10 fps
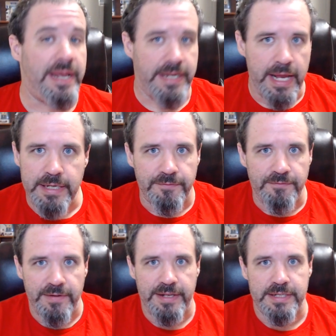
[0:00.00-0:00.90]
He didn't
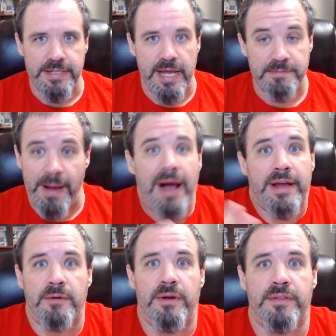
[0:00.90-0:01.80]
defeat he's about to
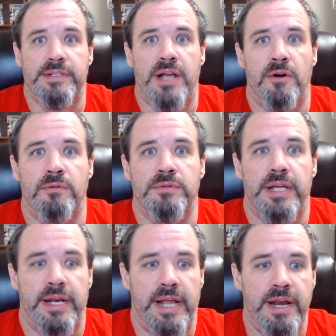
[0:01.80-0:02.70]
get rid of the stones,
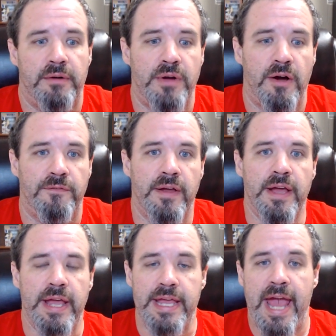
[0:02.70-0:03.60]
and he don't know if
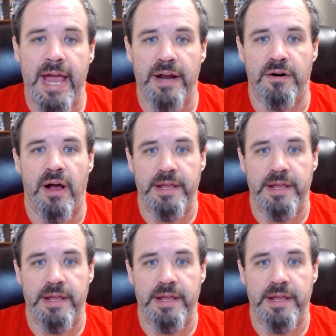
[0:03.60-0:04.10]
he can or not.